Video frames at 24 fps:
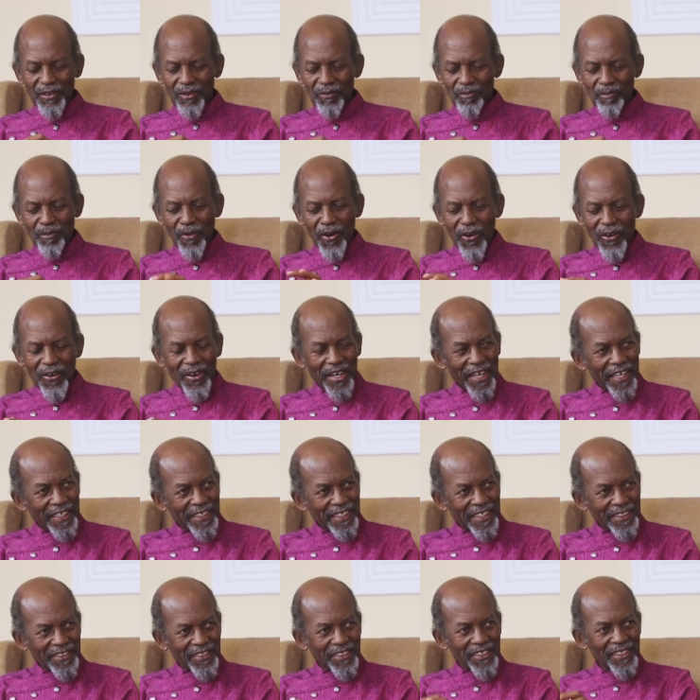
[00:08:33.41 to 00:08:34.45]
More
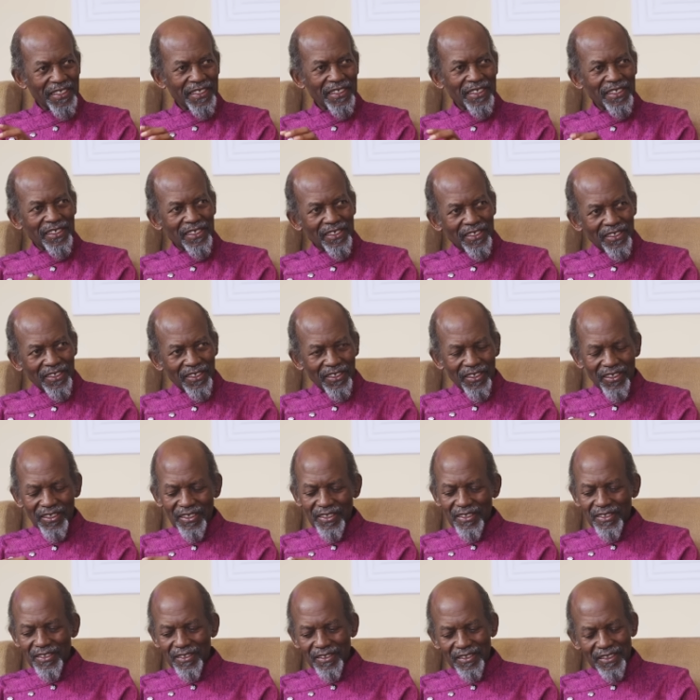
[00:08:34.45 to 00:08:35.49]
energy
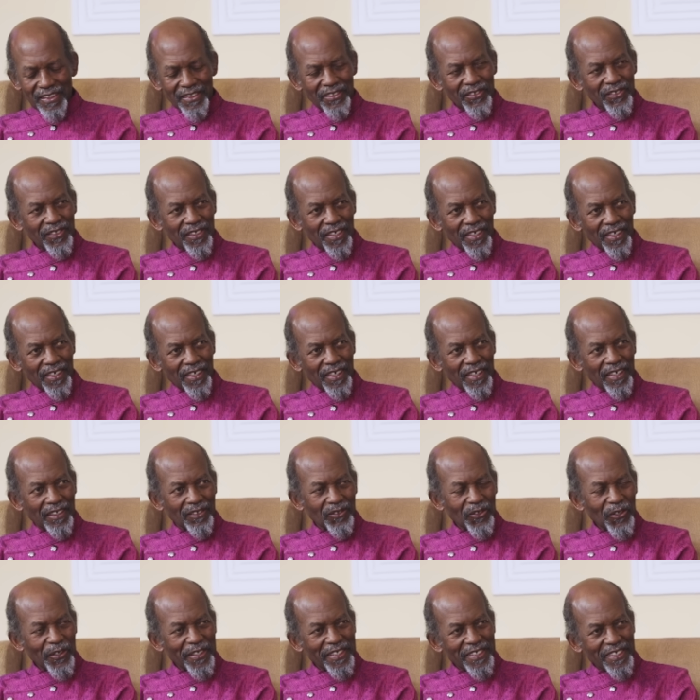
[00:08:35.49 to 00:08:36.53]
is
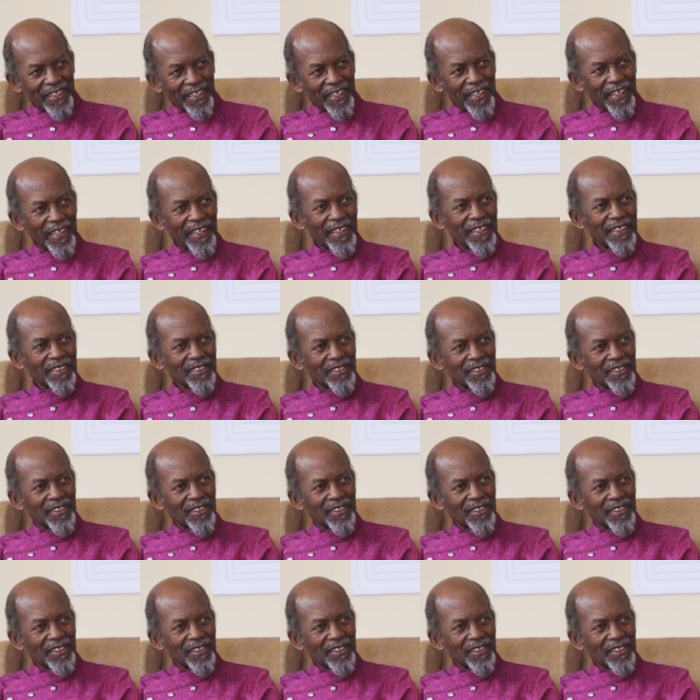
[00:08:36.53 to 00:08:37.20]
going there,